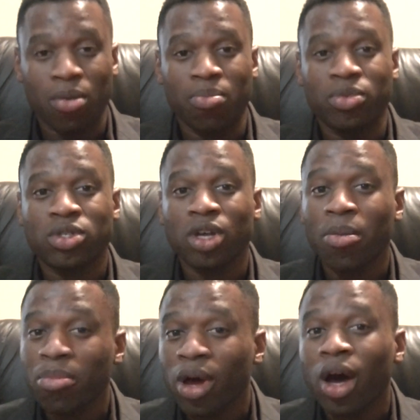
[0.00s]

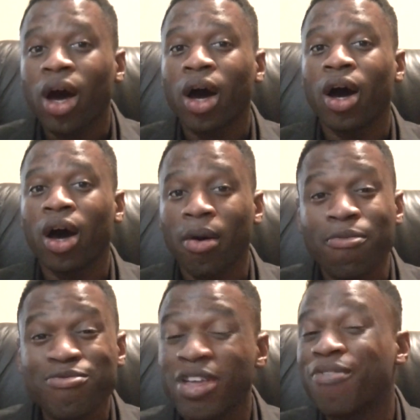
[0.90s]
some
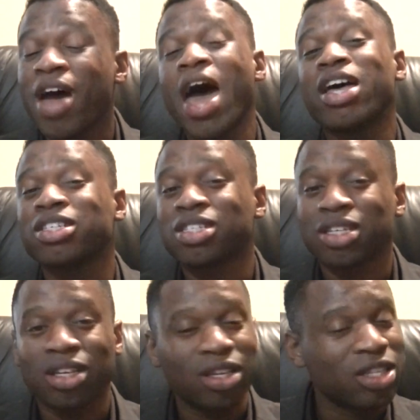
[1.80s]
the vast
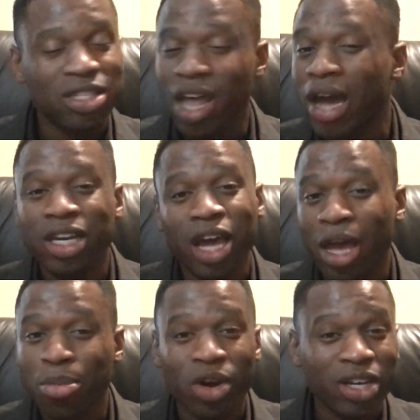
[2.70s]

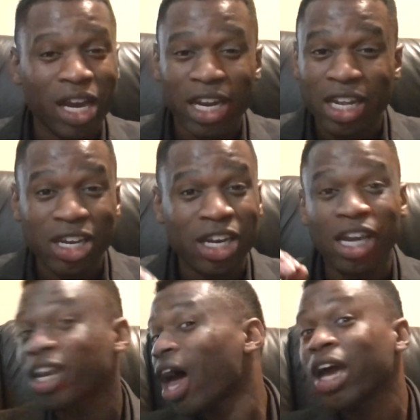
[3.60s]

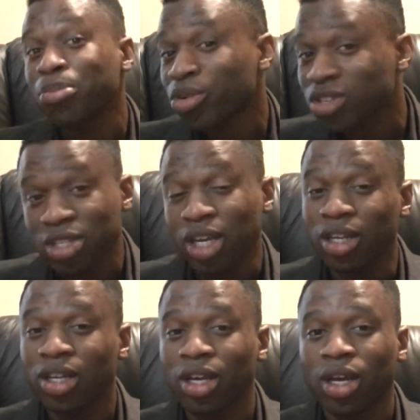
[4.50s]
99.9999%
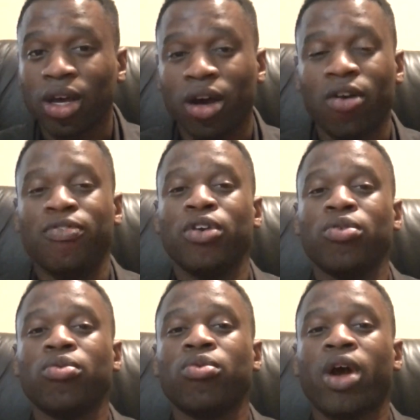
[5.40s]
of
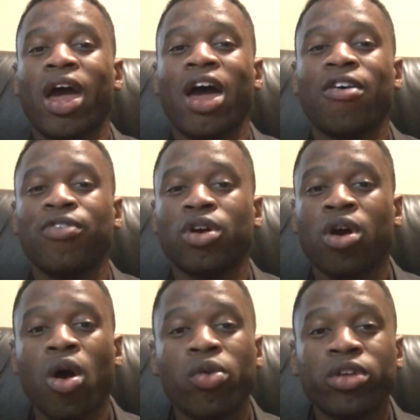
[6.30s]
you have your
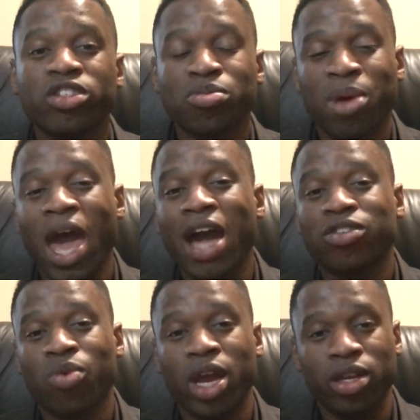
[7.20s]
colons packed
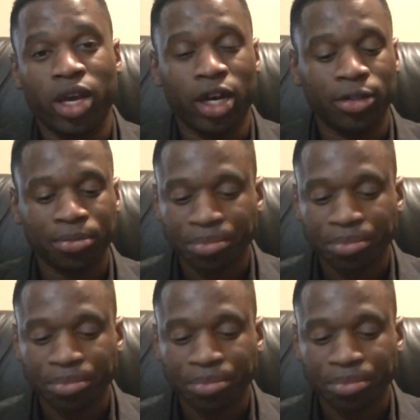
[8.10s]
right now